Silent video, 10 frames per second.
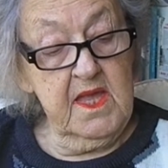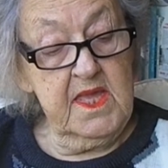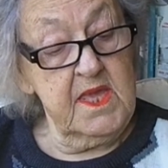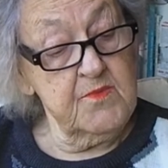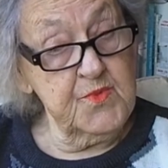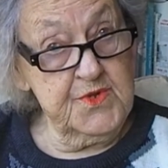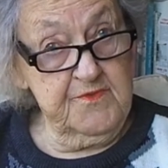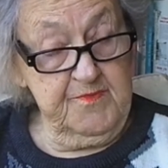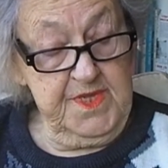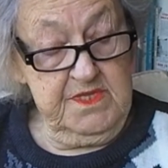He would
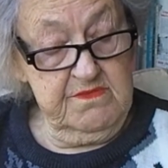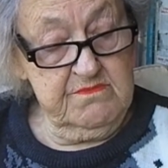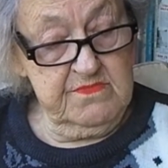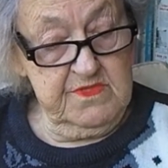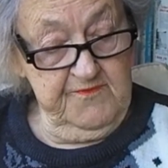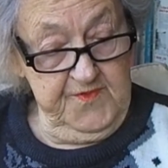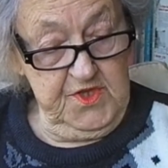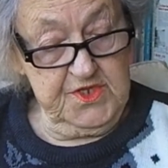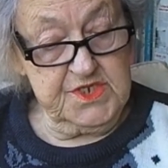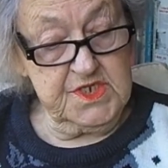have been the
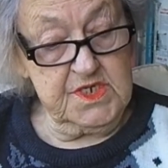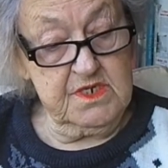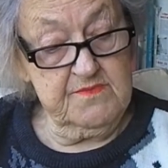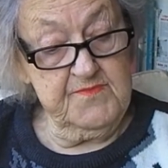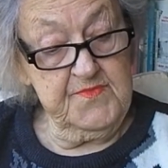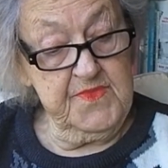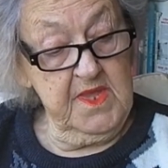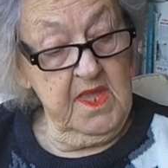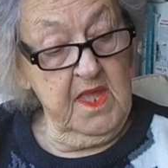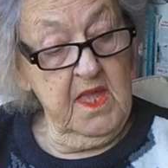first.
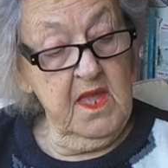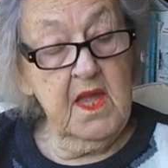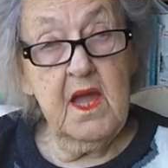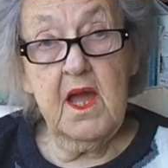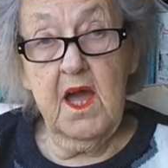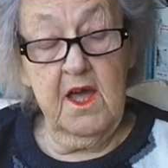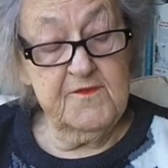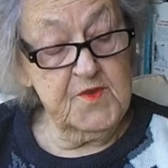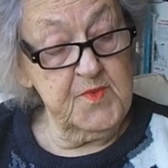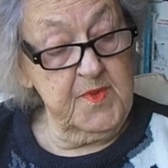
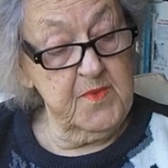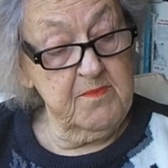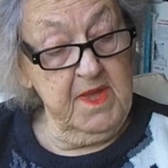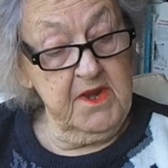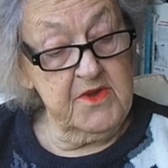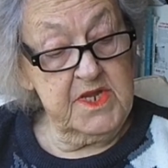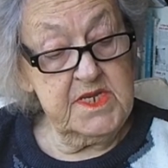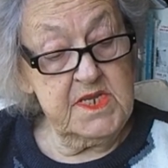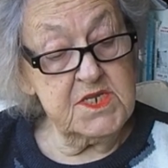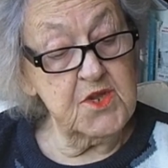After we were
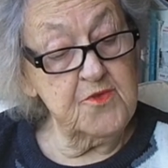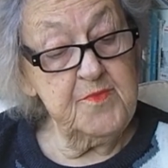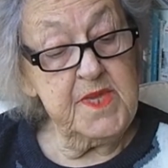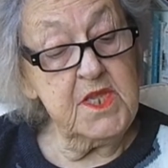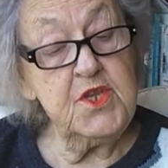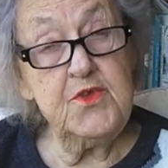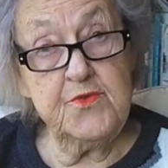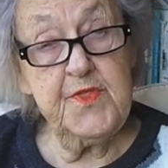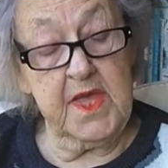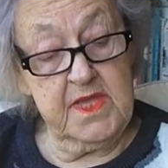married, he told me he
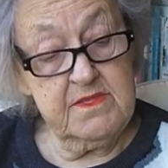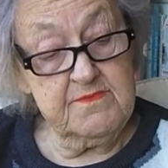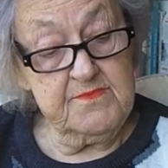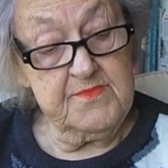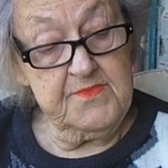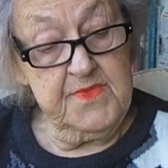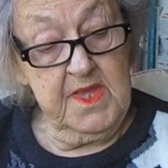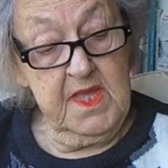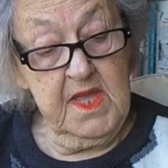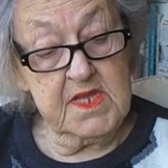knew that,
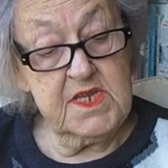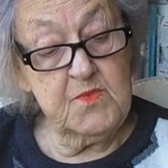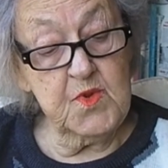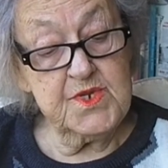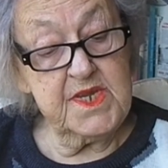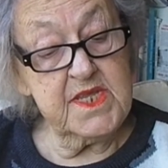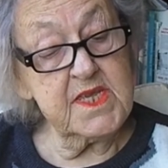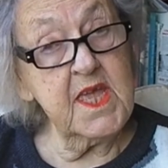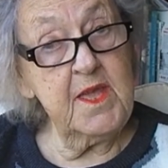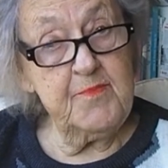and he wanted
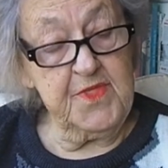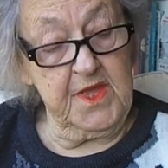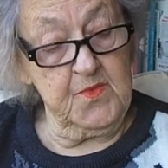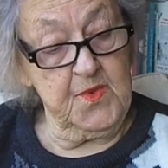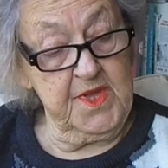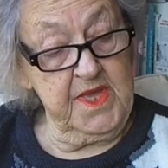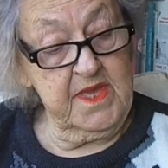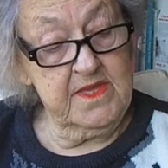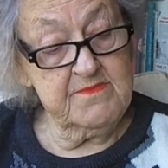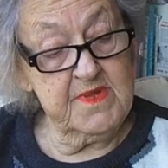it kept that
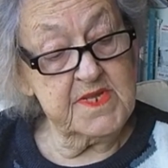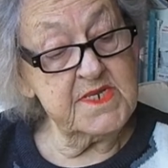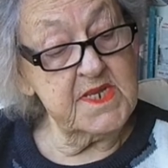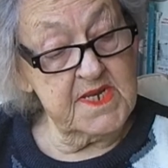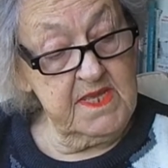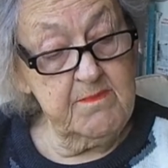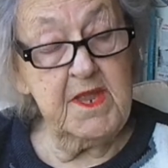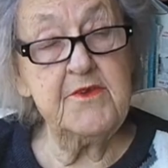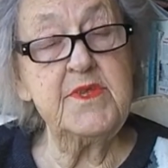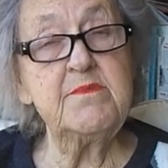way until he
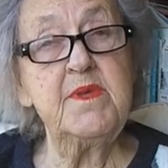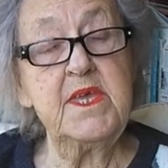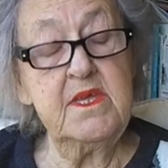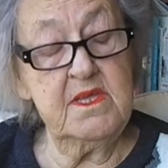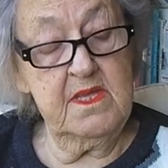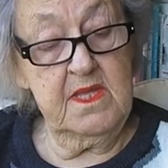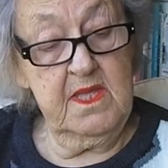married me.